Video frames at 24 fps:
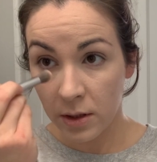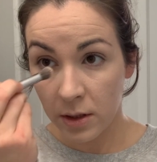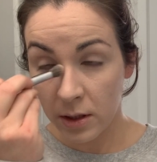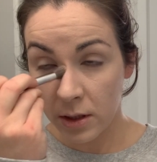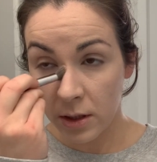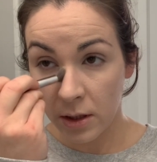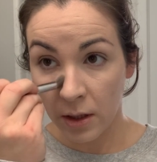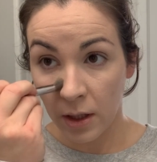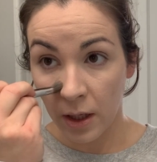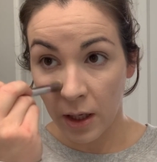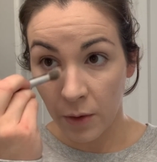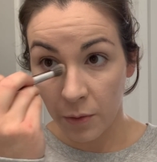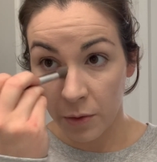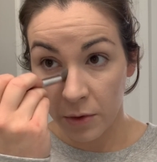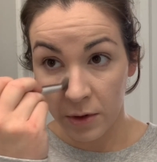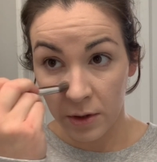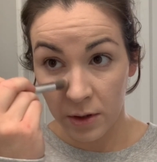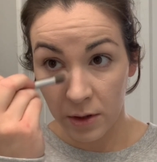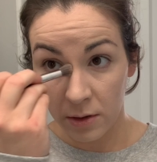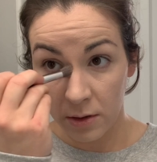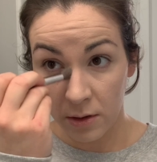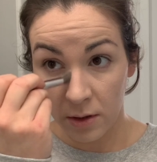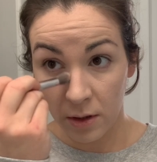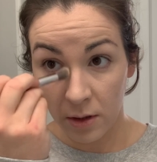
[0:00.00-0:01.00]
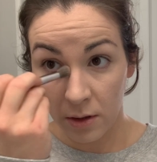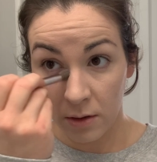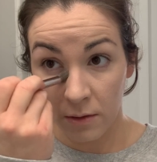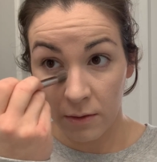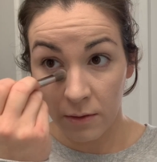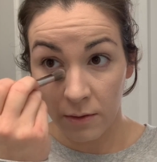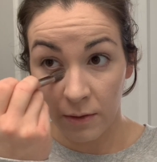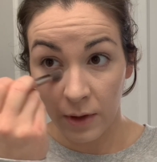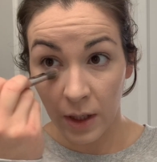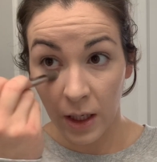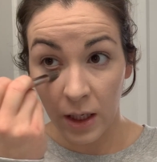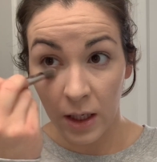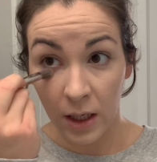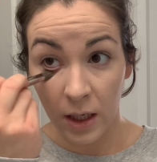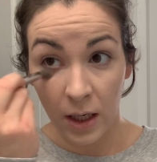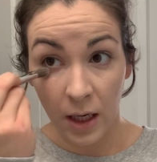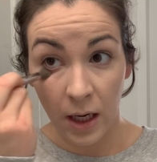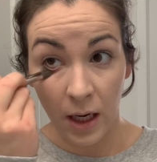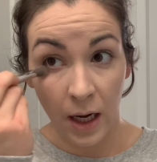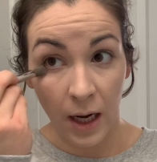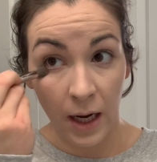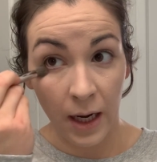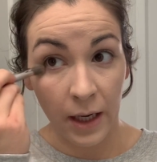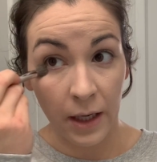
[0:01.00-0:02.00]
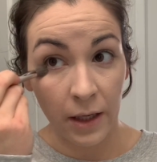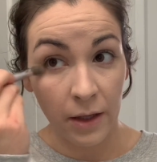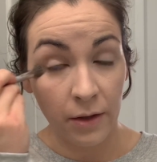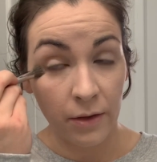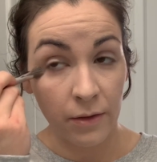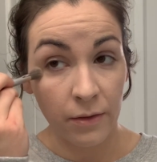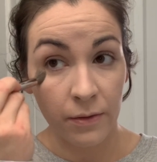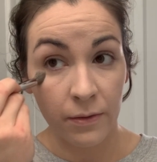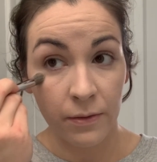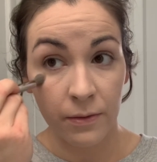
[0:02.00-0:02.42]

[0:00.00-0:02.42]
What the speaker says: like was rated kind of